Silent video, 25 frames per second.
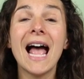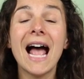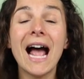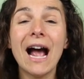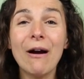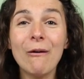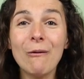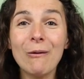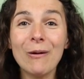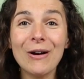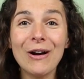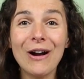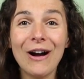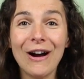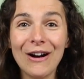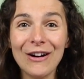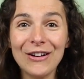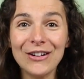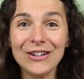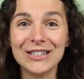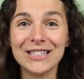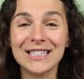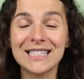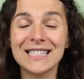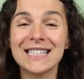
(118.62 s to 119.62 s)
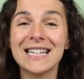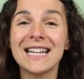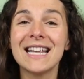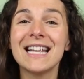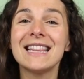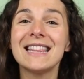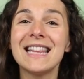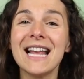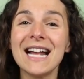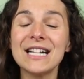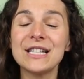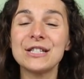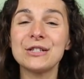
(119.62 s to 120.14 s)
Our hearts,
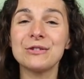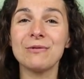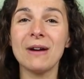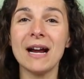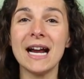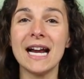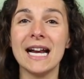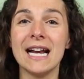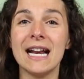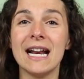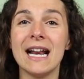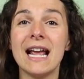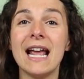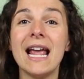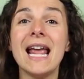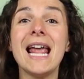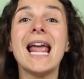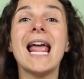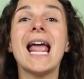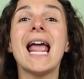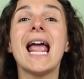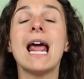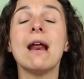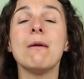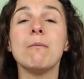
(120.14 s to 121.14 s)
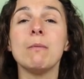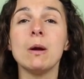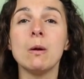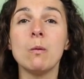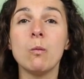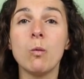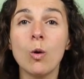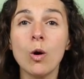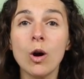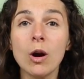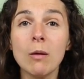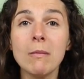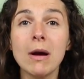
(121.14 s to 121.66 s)
that's right. And we
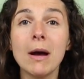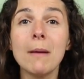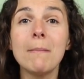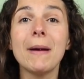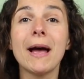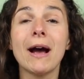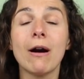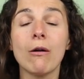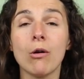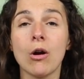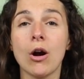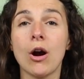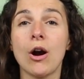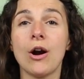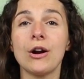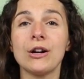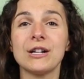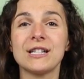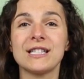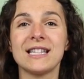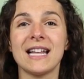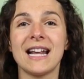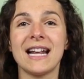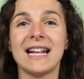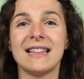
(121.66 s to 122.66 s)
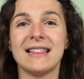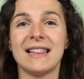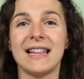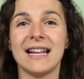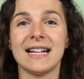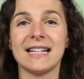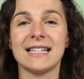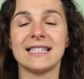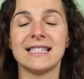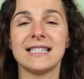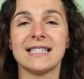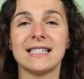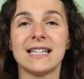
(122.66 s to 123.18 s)
warm up our hearts like
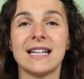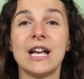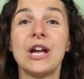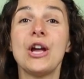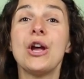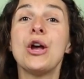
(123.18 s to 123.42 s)
this.